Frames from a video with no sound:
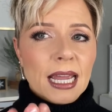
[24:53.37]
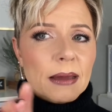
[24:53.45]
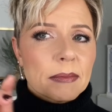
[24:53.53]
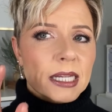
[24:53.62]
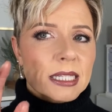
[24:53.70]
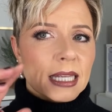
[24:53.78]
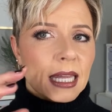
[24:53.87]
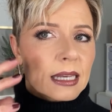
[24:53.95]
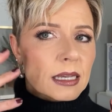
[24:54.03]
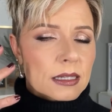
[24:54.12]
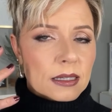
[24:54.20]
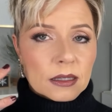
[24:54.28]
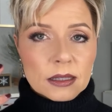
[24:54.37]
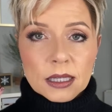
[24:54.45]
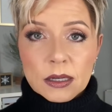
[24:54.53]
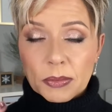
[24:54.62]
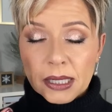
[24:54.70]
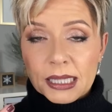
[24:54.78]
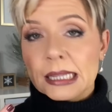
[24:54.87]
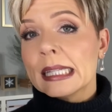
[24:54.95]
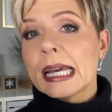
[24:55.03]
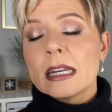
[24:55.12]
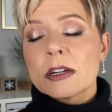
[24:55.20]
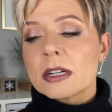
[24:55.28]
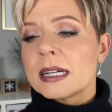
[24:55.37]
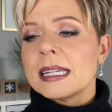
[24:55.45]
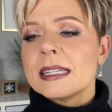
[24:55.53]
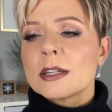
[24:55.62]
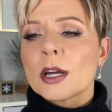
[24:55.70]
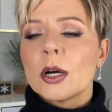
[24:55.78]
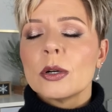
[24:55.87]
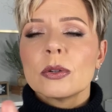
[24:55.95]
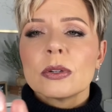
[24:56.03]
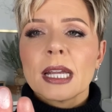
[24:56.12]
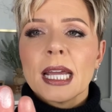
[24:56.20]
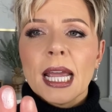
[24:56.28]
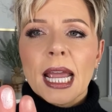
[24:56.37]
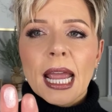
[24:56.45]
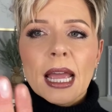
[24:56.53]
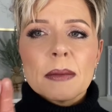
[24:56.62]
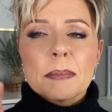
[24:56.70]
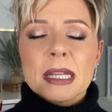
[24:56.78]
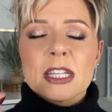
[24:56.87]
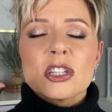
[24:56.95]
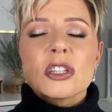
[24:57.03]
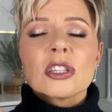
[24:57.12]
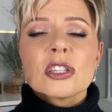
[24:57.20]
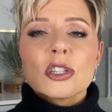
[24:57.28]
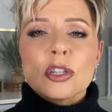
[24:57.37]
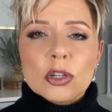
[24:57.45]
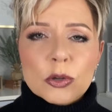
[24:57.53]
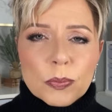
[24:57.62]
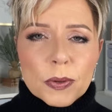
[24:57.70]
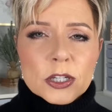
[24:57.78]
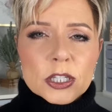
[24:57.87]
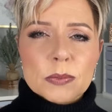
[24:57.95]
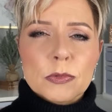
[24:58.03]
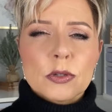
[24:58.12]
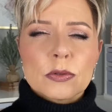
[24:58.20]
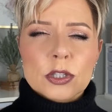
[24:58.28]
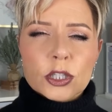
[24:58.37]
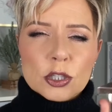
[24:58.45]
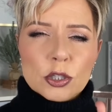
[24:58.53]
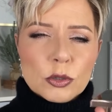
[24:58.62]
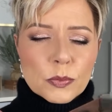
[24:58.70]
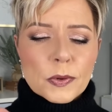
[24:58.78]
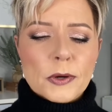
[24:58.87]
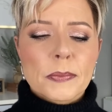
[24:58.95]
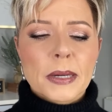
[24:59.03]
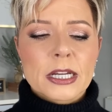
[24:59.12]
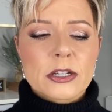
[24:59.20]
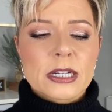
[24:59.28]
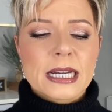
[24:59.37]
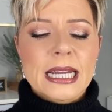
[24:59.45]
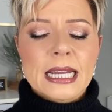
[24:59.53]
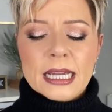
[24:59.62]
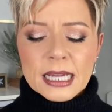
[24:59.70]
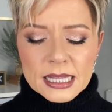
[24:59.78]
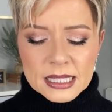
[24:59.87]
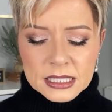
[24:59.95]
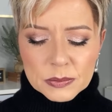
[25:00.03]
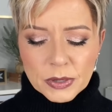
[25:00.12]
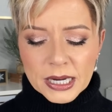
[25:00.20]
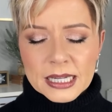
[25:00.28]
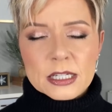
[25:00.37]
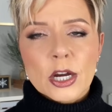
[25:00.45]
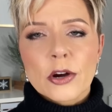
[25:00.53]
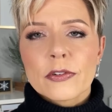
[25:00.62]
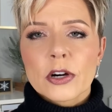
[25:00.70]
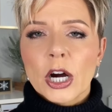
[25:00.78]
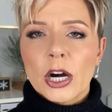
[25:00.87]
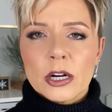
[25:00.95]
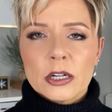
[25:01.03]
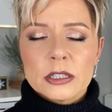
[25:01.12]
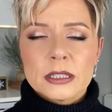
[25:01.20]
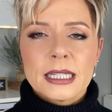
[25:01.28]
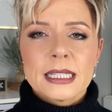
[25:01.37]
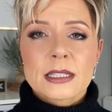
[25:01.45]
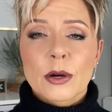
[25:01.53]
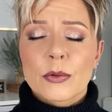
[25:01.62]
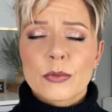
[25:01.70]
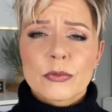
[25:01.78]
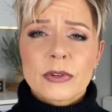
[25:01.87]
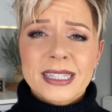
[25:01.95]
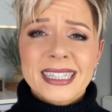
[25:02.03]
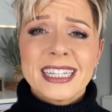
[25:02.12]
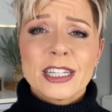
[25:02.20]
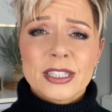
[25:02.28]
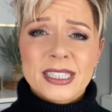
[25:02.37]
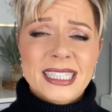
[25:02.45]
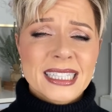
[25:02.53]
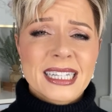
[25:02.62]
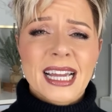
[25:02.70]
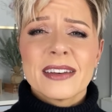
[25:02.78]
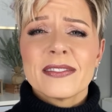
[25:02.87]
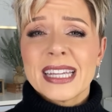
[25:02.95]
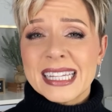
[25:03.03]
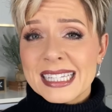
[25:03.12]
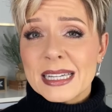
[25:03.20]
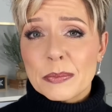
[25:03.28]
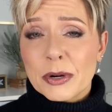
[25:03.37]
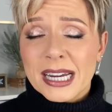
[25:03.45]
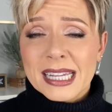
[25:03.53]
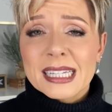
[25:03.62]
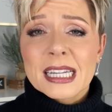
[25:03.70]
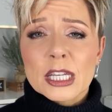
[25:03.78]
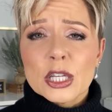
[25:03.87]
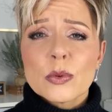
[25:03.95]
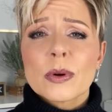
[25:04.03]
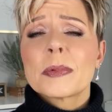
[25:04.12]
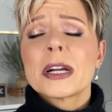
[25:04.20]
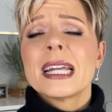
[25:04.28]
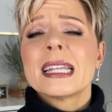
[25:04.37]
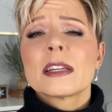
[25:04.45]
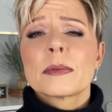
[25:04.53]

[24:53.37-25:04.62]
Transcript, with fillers: and my skin is a little bit lighter in tone, but super smooth, super buttery. This brand overall is a really good kind of indie brand, a newer brand. They're